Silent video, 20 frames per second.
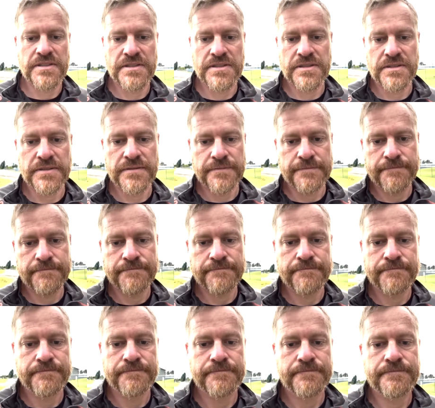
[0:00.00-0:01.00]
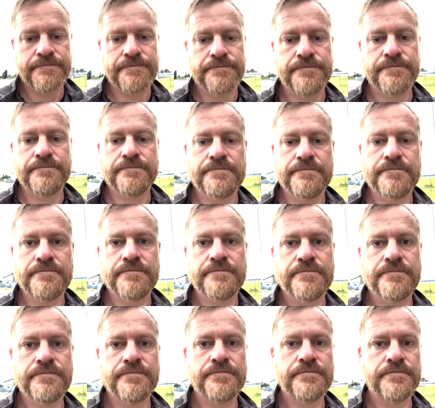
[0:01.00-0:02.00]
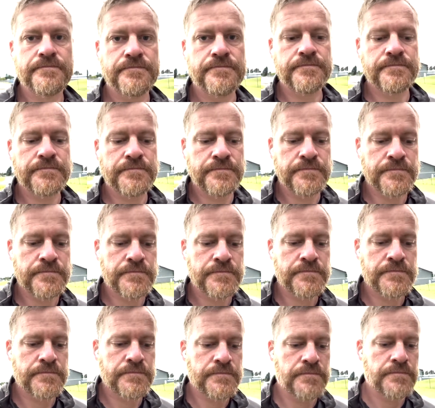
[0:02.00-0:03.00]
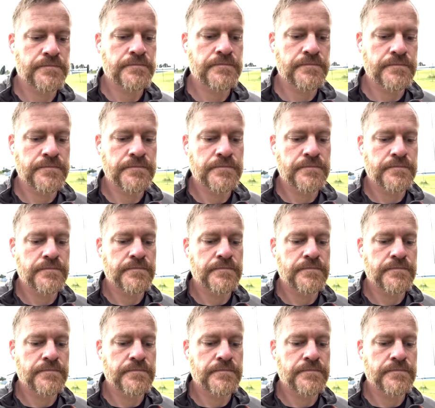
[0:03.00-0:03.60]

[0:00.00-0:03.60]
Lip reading: (silence)